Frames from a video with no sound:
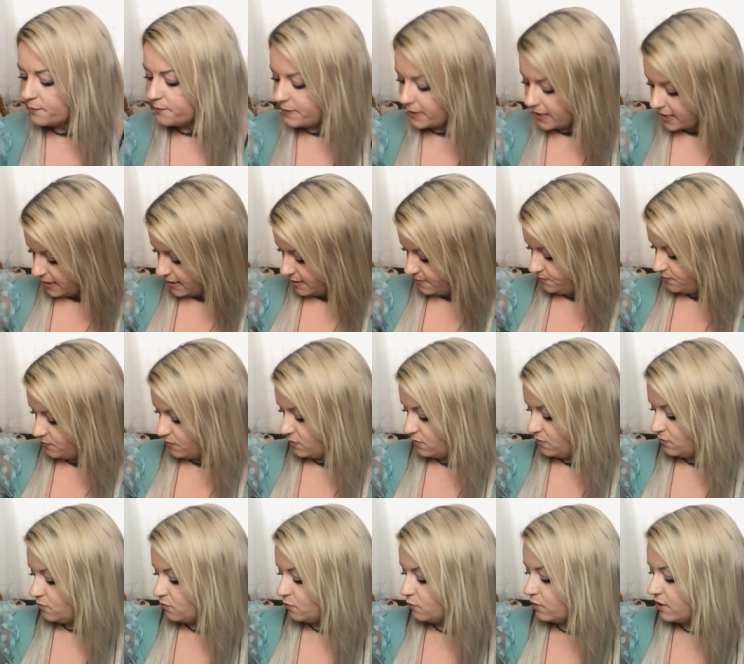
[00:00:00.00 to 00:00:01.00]
But
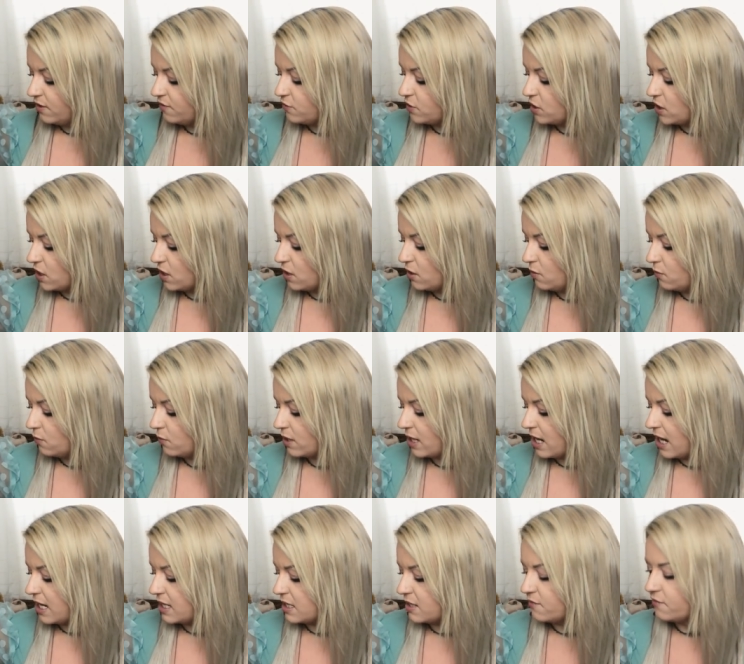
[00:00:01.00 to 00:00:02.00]
with you
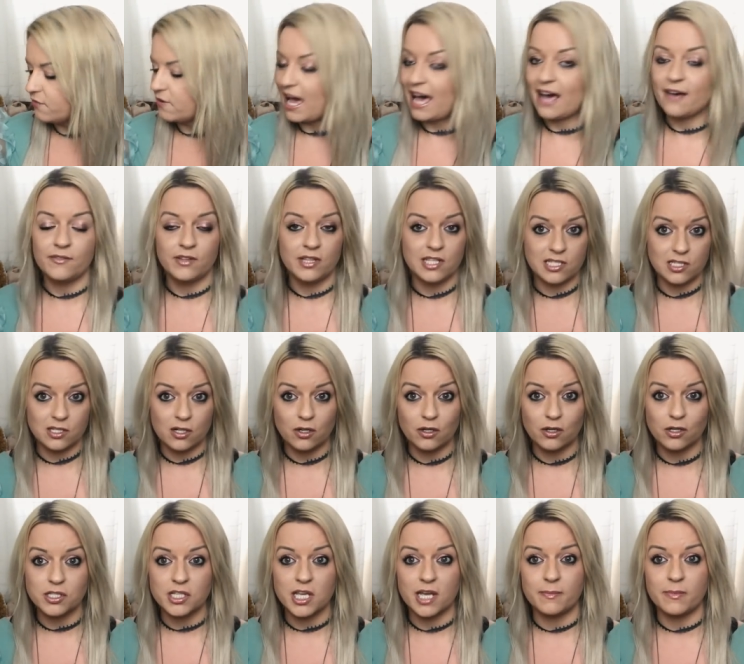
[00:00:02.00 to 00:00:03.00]
kind of having this
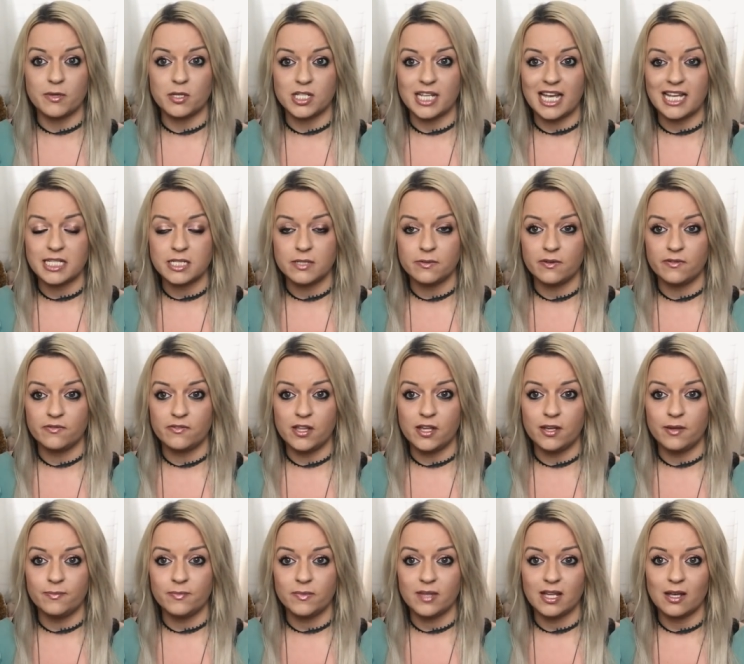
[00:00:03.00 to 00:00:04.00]
longer term objective with
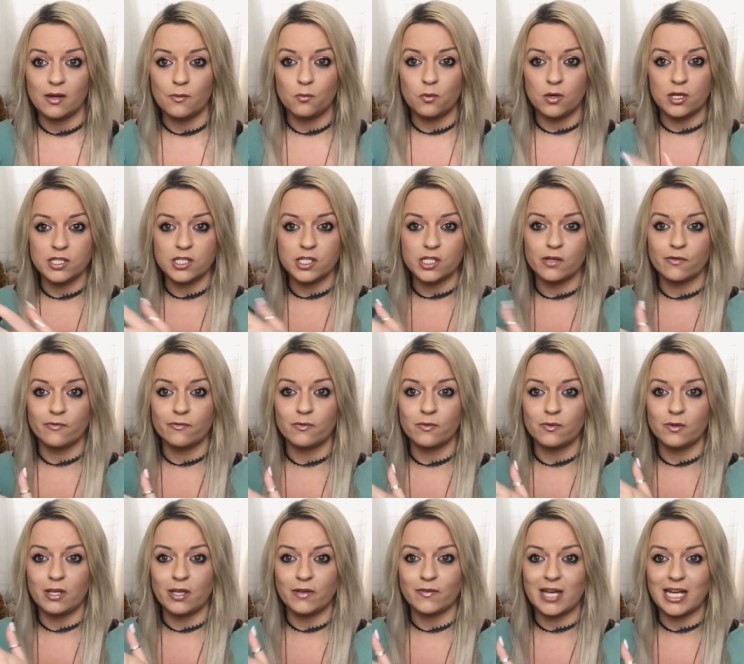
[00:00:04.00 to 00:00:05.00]
them, once you
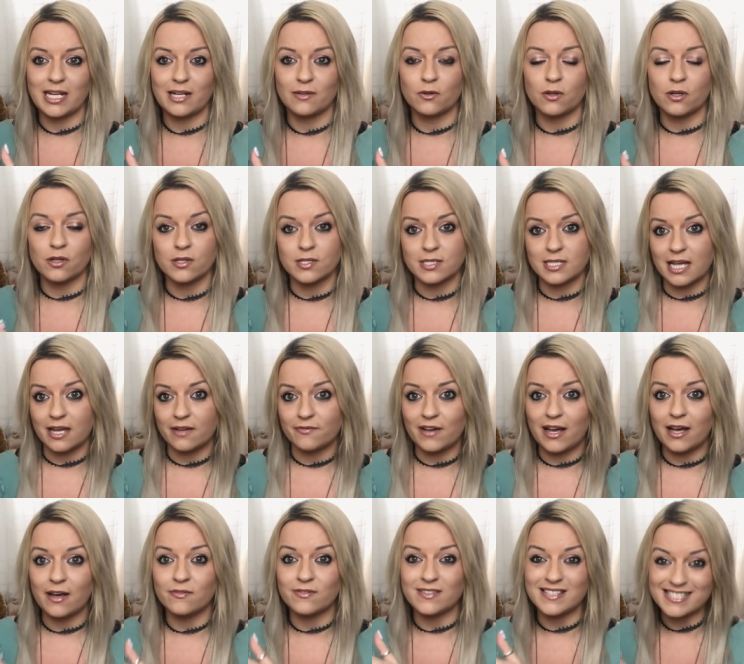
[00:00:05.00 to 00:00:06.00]
you kind of got yourself
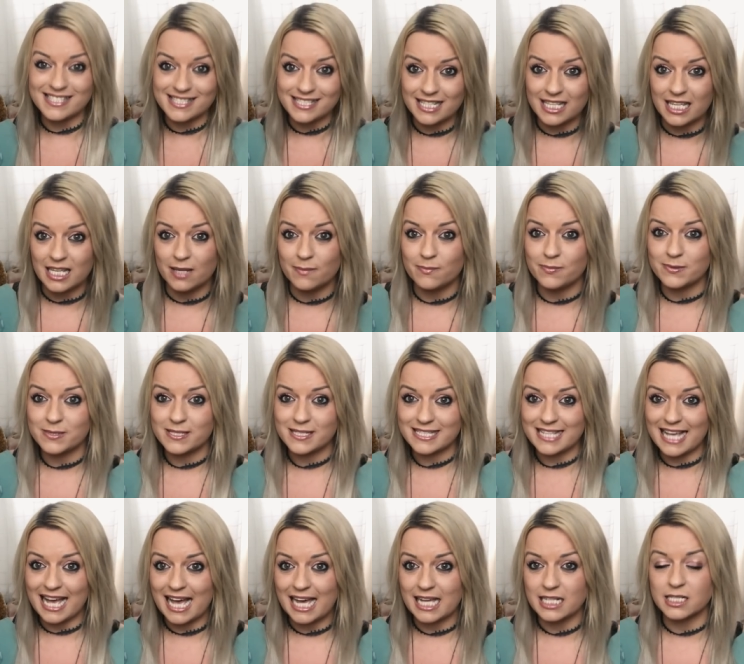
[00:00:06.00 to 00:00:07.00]
out of this deep,
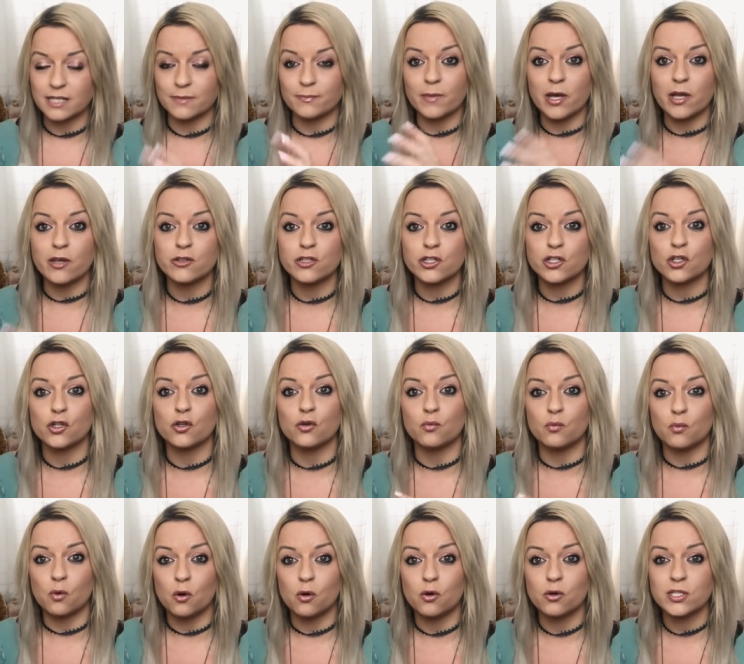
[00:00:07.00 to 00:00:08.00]
sad, emotional
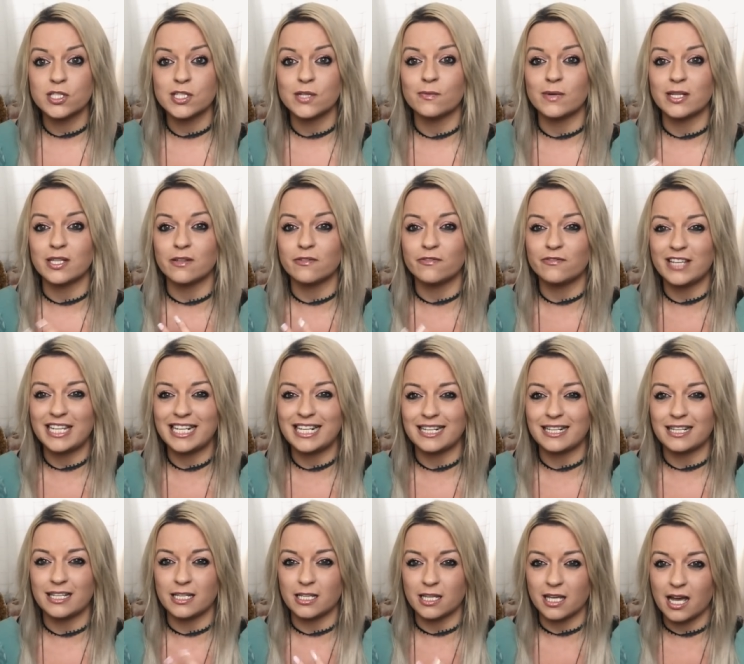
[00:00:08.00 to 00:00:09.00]
water when you're feeling
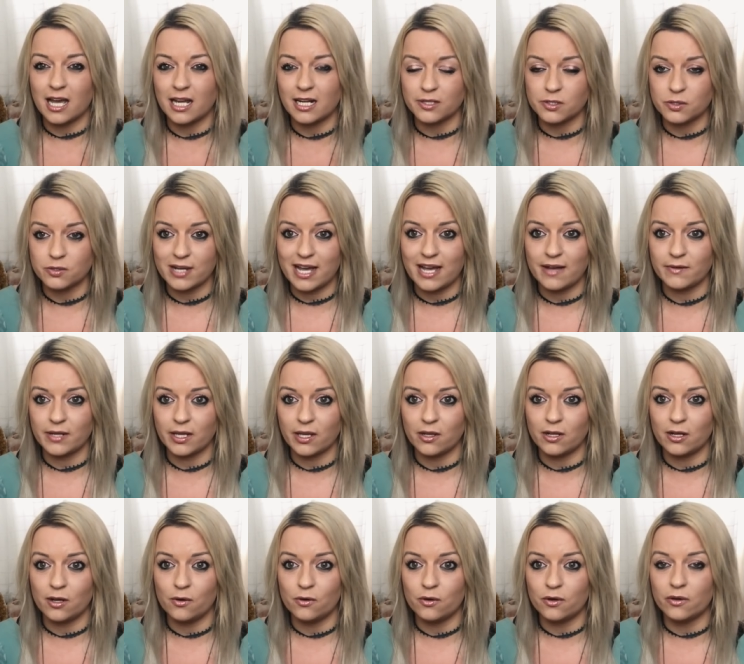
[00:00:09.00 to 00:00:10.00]
like you're kind of drowning
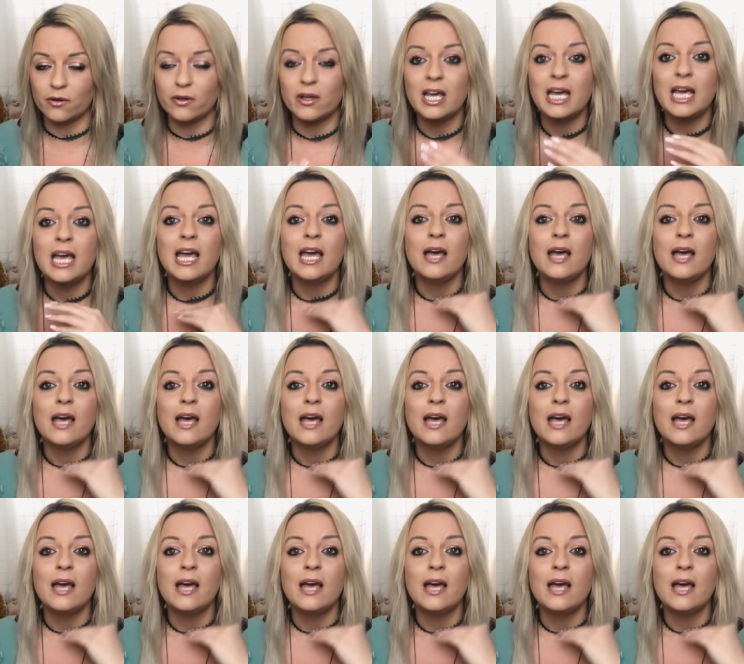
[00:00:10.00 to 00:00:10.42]
in it all,